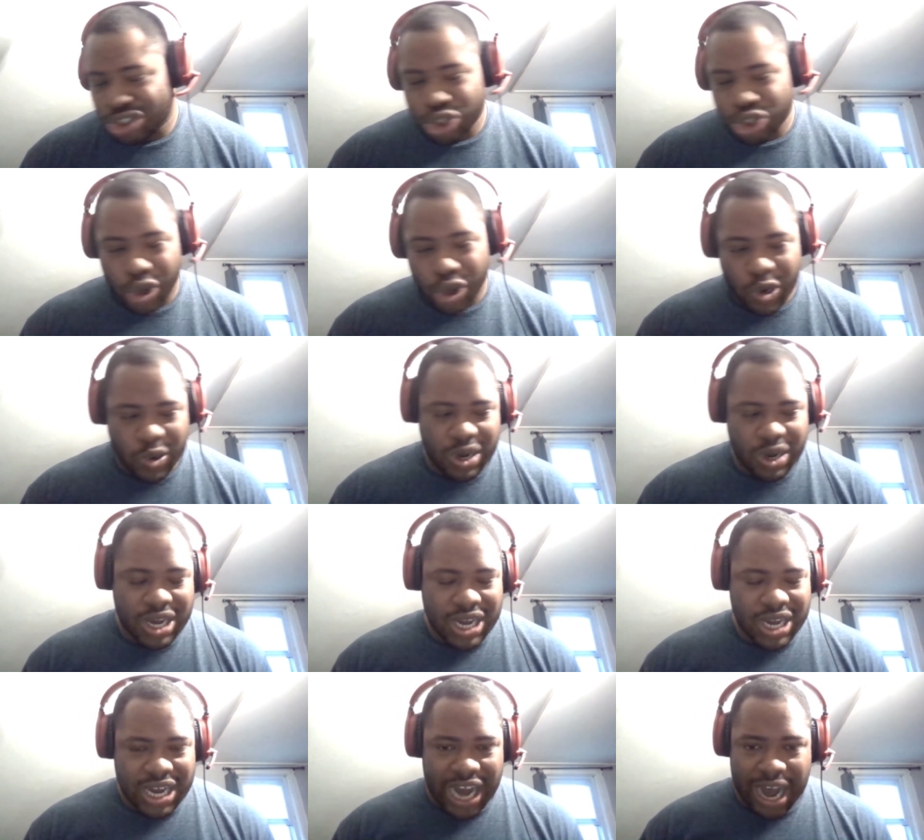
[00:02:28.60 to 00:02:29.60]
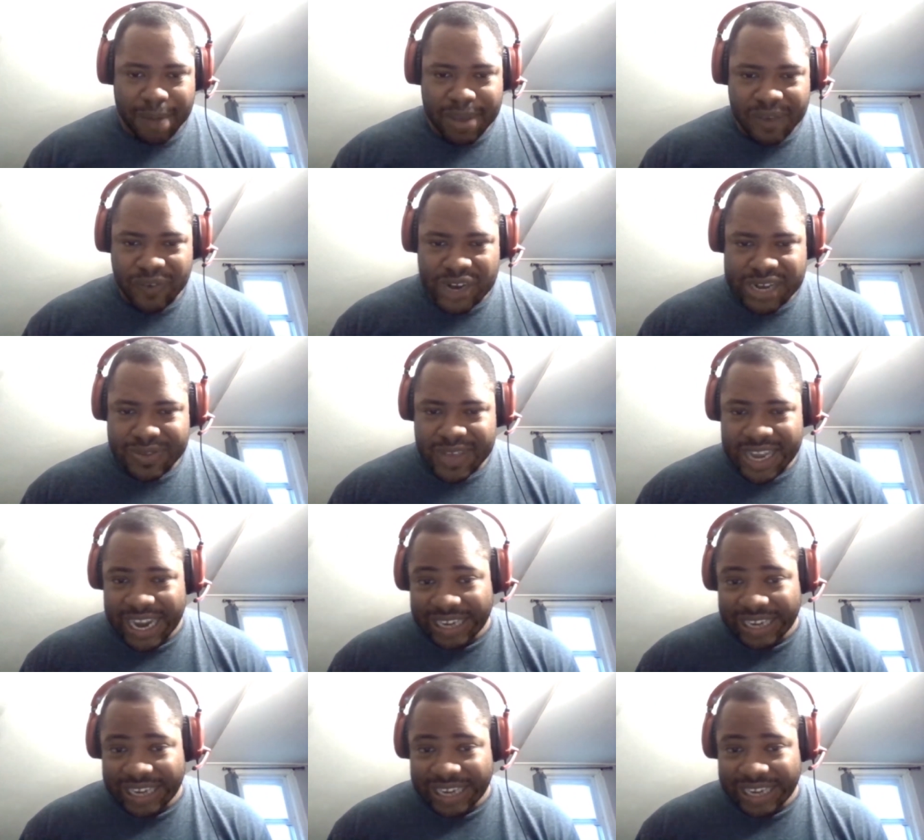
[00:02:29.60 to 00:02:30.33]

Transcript: So, if anything,